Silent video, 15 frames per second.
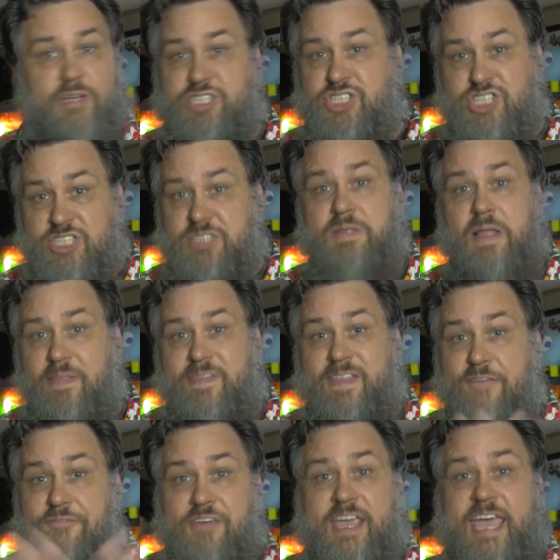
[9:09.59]
is just the
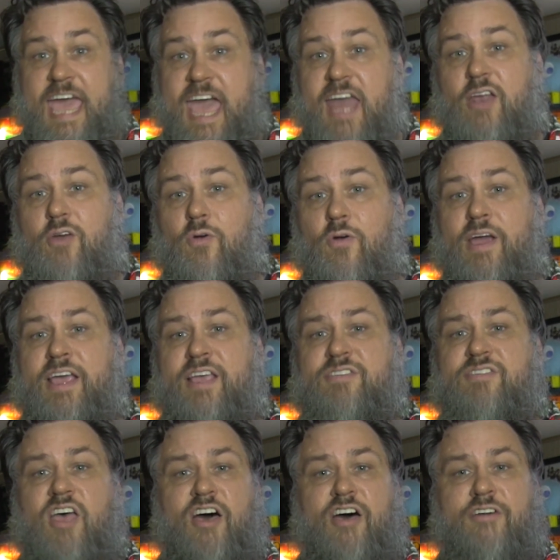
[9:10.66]
different
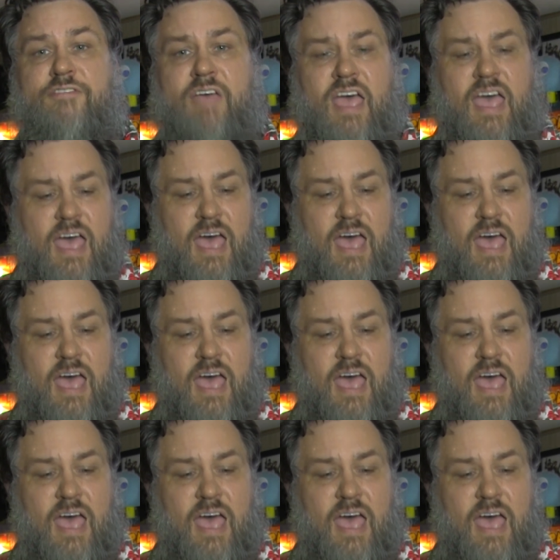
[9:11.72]
categories of